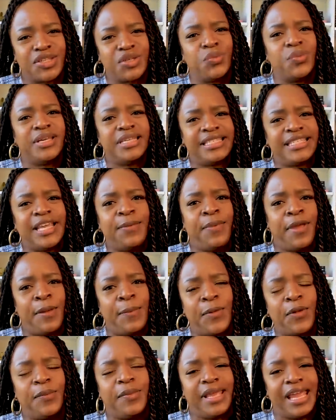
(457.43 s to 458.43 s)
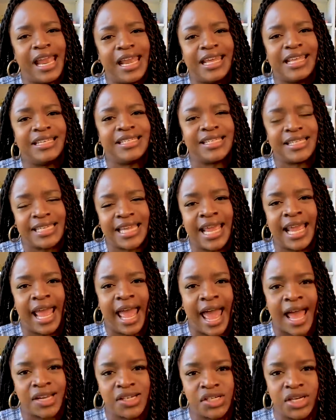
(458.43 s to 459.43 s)
So we see people beginning to take
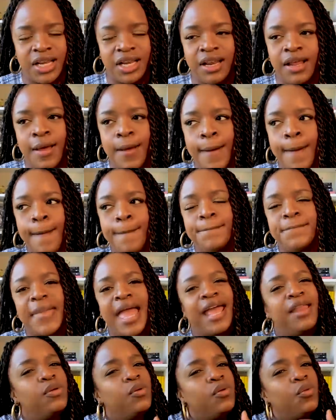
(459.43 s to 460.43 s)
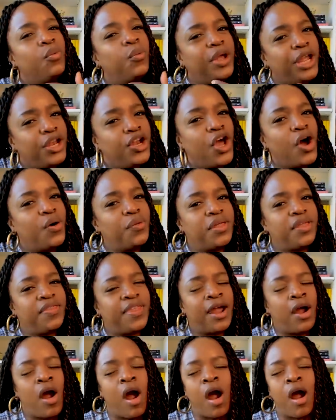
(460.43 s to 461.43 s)
action. And we know that
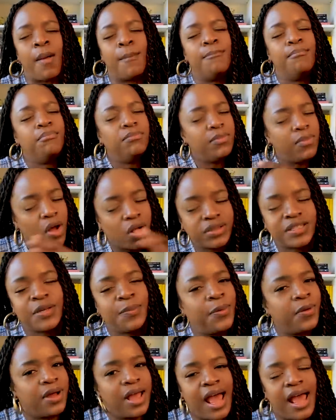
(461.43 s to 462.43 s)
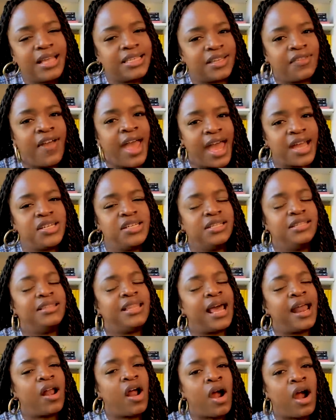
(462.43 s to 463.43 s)
there are multiple kinds of action
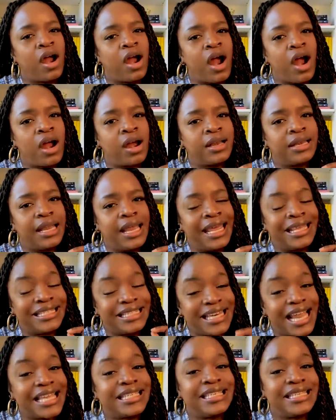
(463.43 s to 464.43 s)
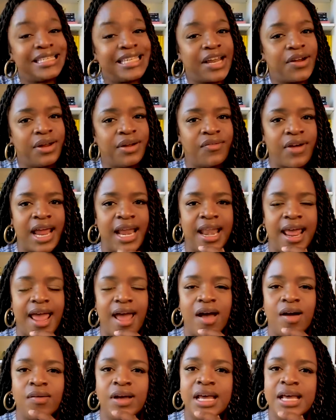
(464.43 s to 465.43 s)
that are, are is necessary right
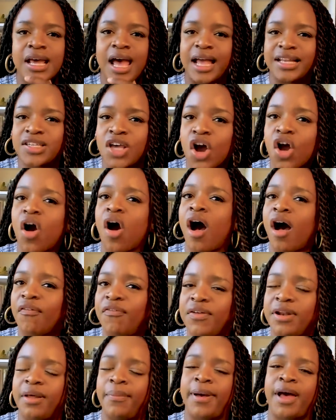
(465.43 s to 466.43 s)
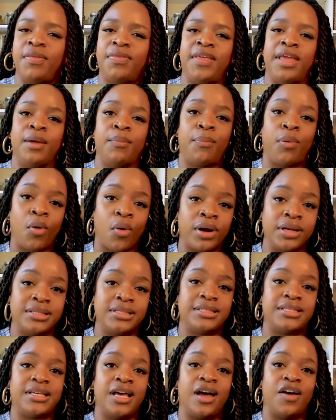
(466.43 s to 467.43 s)
now. I talk often about the
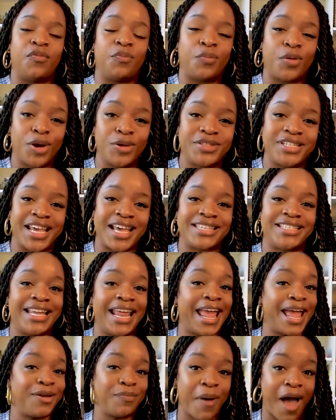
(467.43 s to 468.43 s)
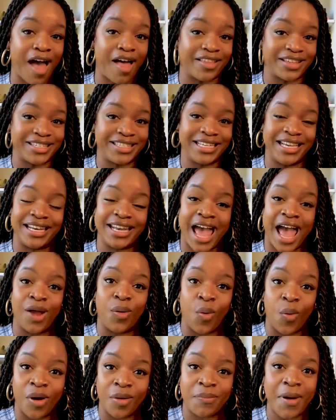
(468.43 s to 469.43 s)
importance of protest and policy, not
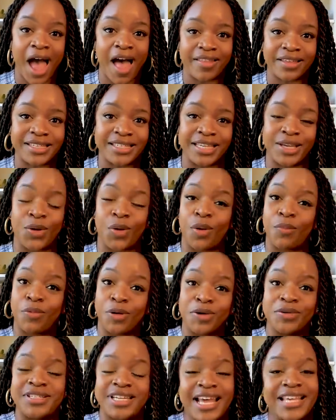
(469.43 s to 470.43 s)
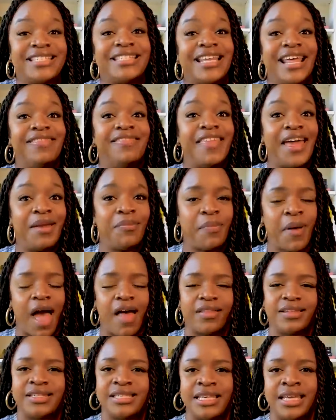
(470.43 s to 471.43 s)
or policy or protest and then
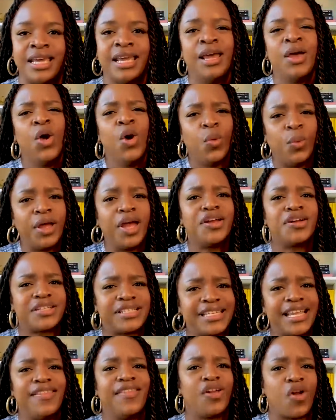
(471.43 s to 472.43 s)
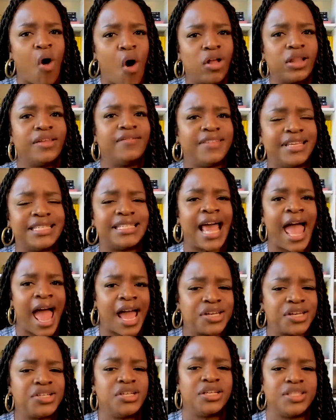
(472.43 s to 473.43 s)
policy. We understand that all of these
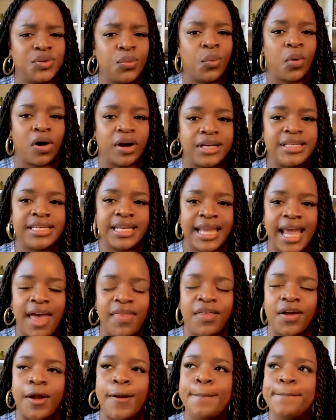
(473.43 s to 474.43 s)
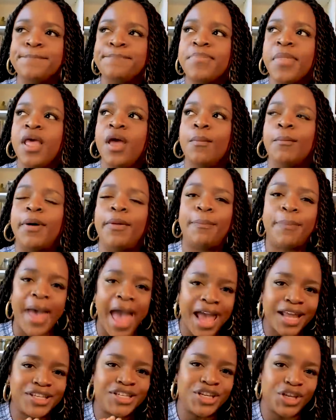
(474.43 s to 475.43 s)
actions work together. But
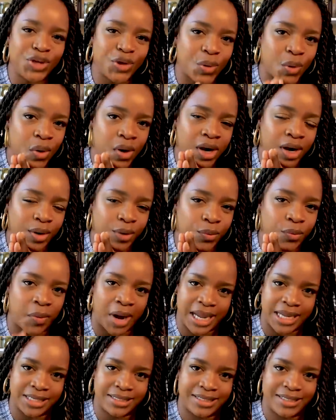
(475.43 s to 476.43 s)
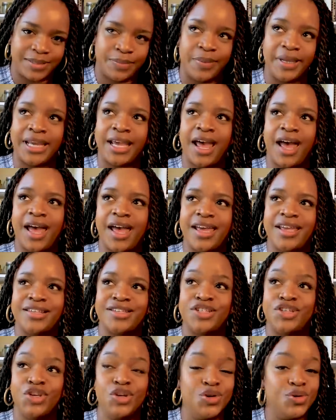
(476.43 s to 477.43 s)
back to your race,
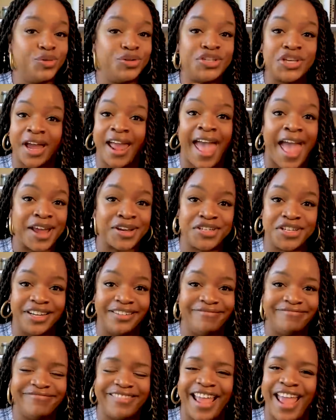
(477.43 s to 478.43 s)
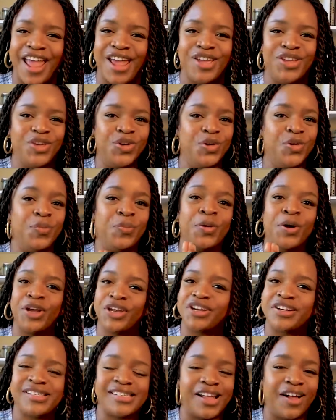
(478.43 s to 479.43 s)
because you took action and you put
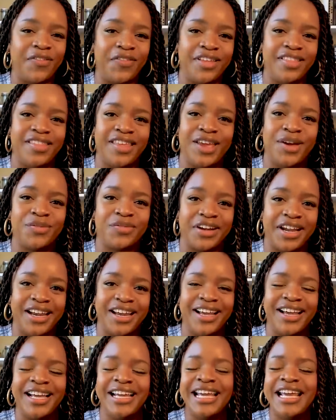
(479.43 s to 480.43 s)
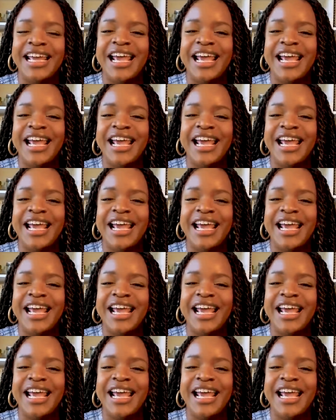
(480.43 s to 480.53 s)
yourself in the arena.